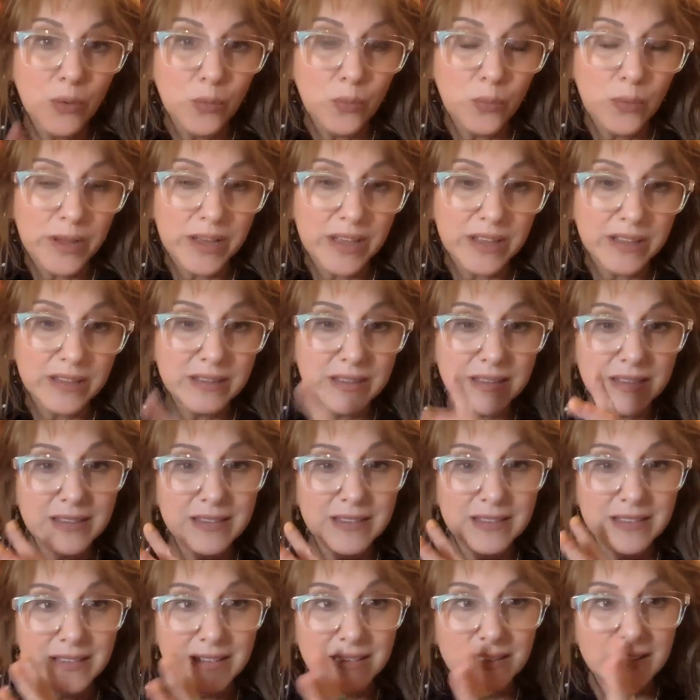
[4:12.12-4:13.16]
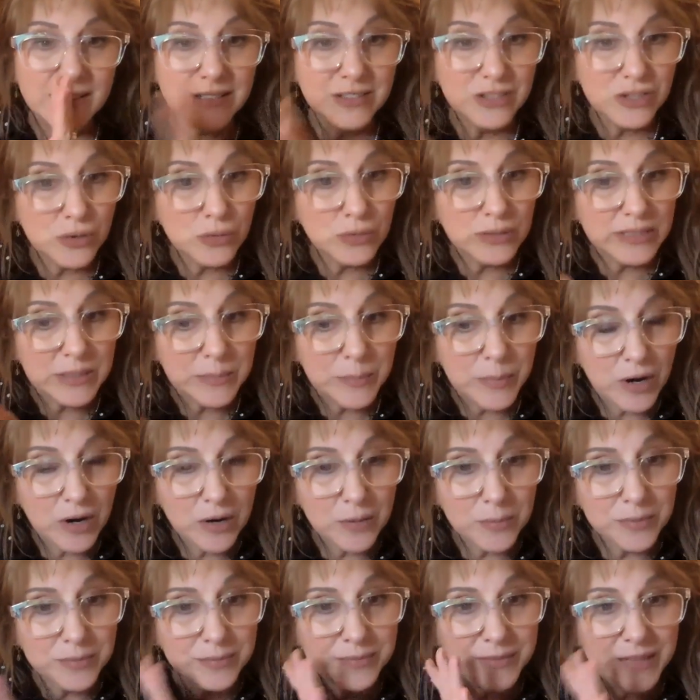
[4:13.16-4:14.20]
with Jolie
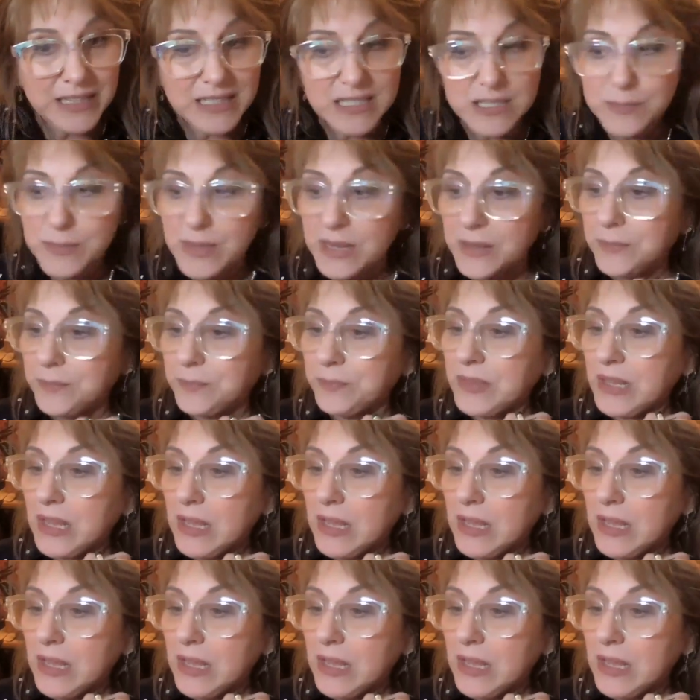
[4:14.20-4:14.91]
Barb, that's me.